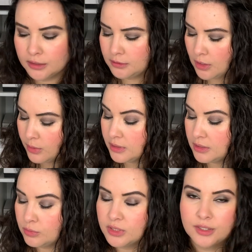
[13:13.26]
So
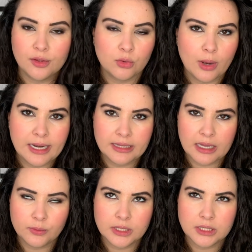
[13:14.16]
this was another one
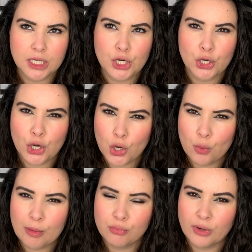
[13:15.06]
that was a
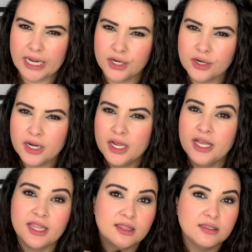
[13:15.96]
no-brainer.
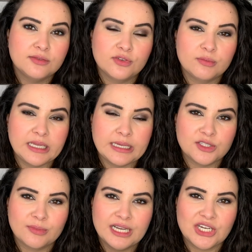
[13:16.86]
This for me
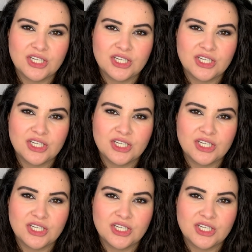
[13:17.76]
is my